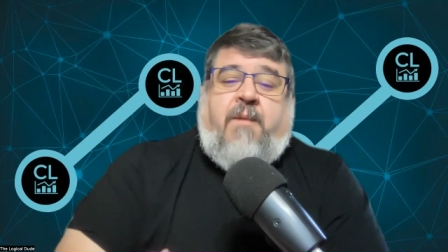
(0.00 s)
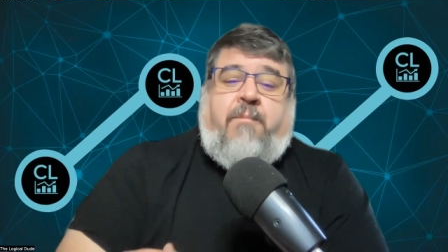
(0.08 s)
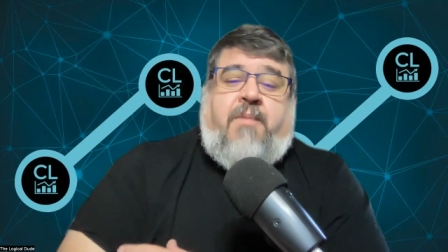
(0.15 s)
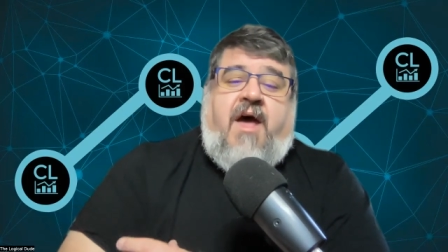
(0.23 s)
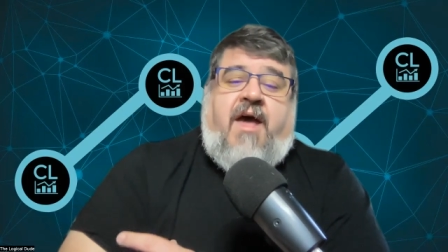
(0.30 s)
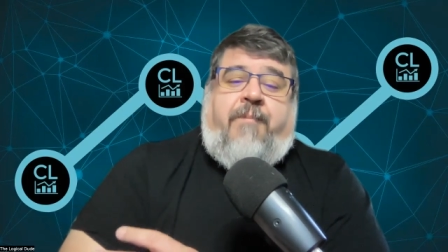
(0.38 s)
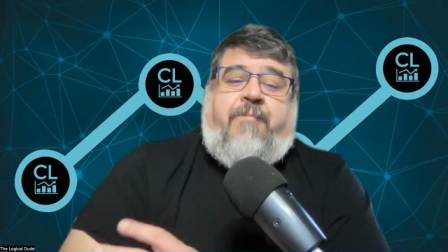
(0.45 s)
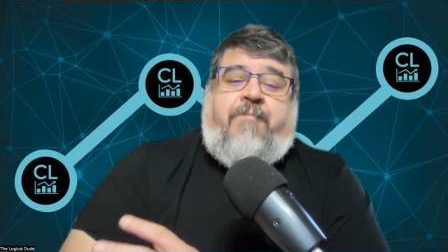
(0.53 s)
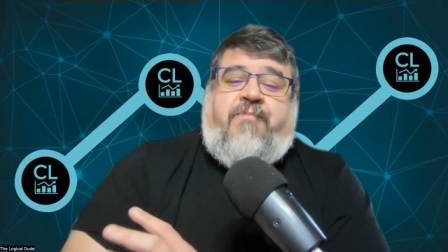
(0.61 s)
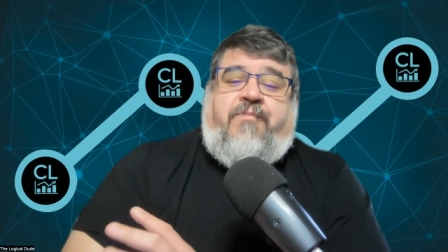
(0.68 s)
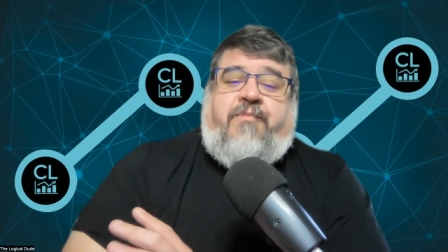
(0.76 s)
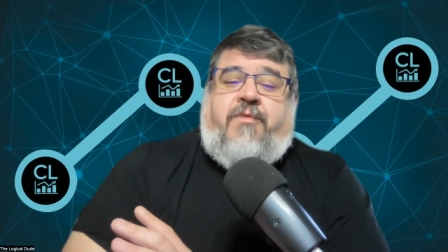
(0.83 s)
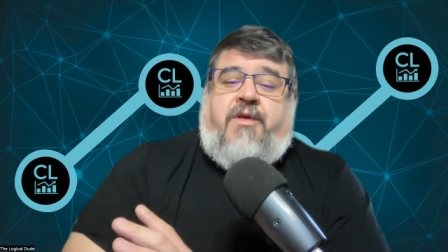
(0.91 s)
But,
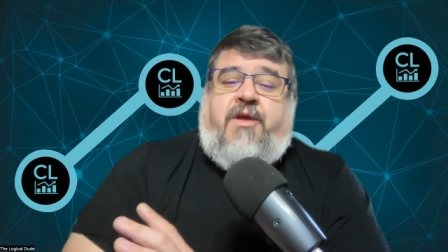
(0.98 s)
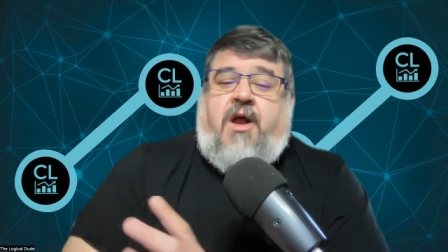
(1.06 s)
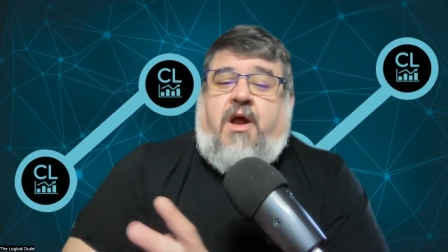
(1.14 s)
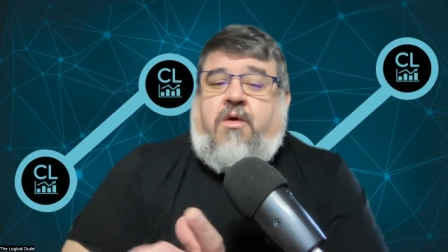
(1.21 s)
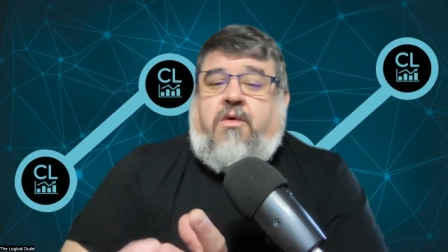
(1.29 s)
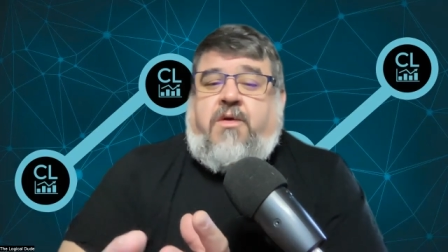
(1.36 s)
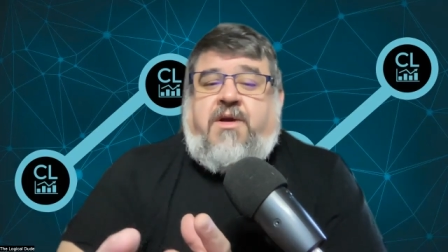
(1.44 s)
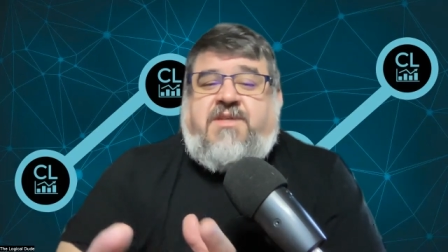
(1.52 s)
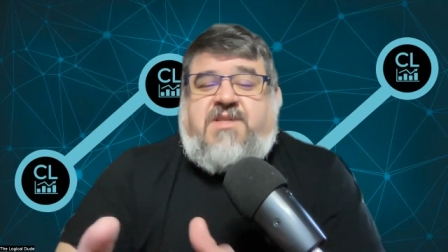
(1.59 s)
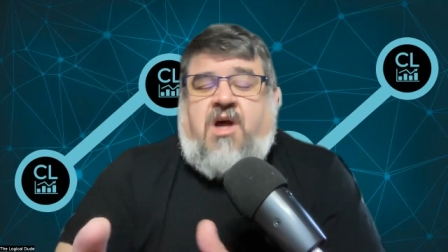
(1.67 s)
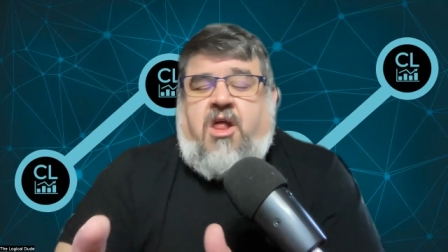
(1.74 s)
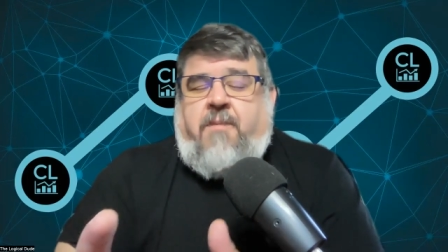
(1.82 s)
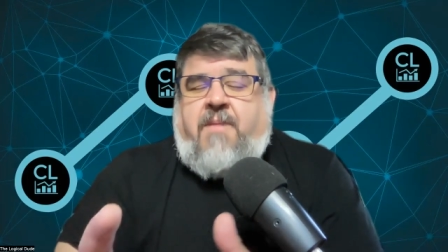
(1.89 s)

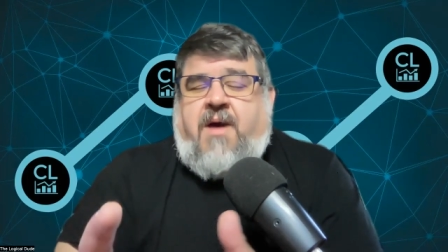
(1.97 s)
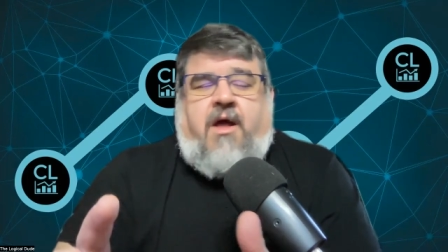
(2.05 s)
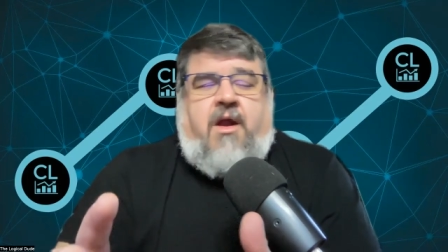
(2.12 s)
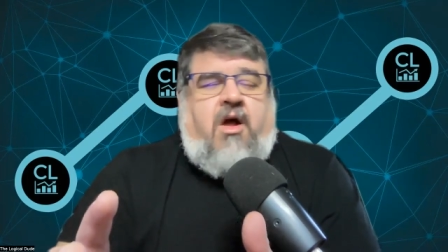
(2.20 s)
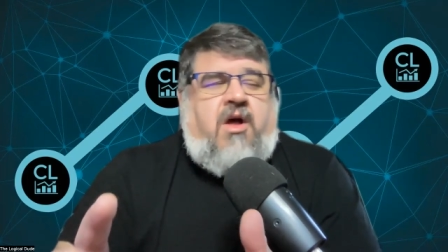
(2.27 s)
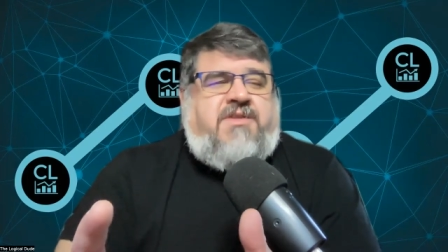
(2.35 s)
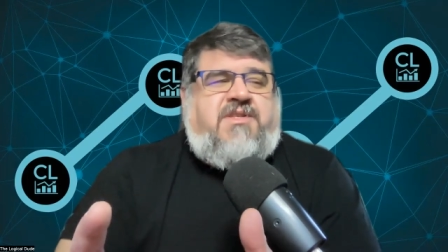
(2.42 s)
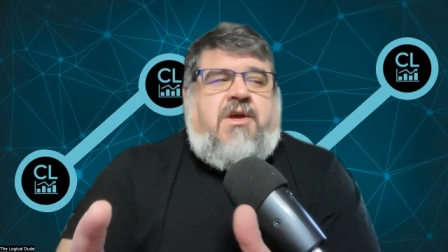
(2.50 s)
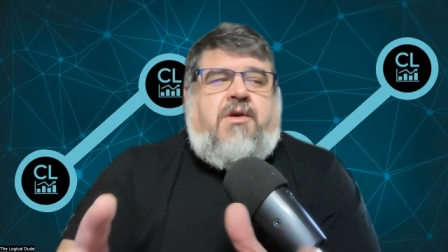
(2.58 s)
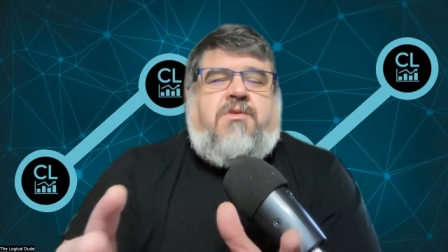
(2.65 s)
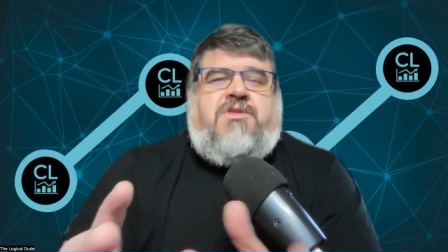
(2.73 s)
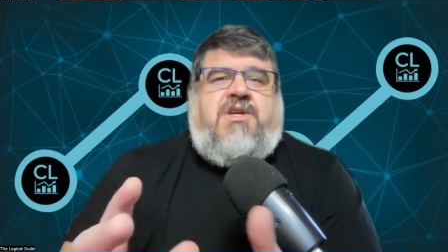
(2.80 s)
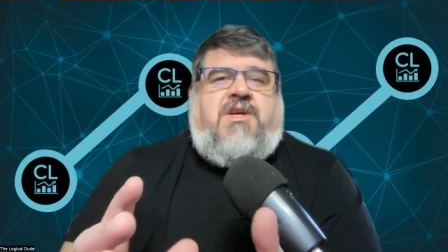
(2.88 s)
it's all about
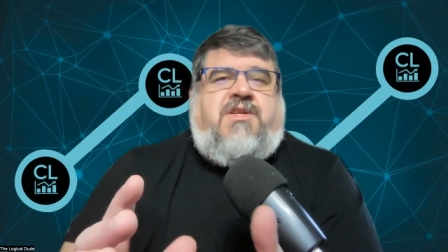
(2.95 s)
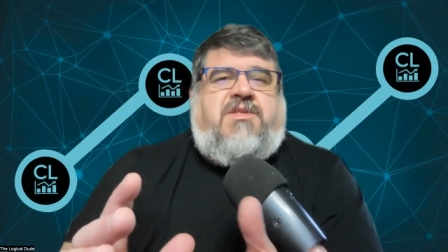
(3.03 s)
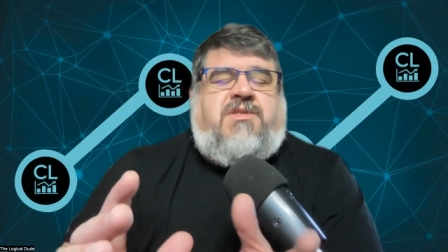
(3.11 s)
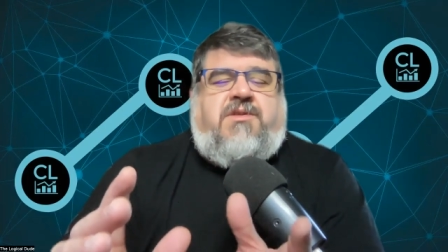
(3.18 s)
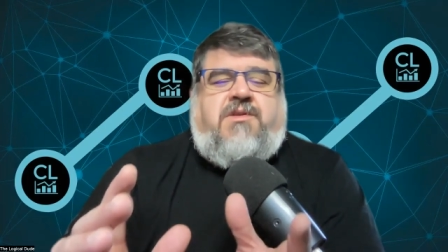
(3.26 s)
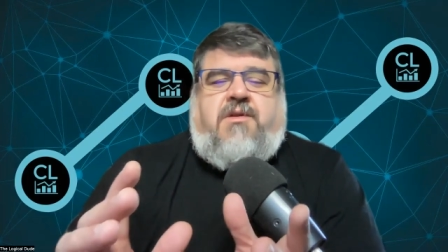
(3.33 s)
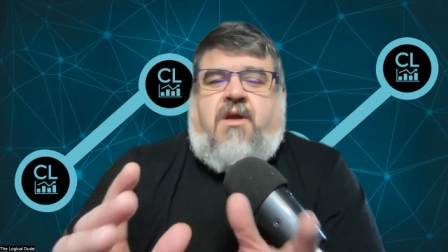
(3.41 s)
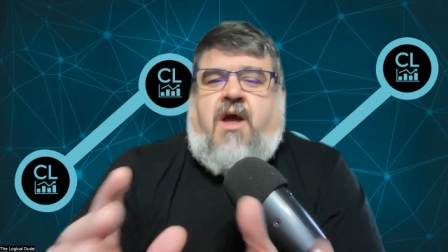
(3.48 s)
also just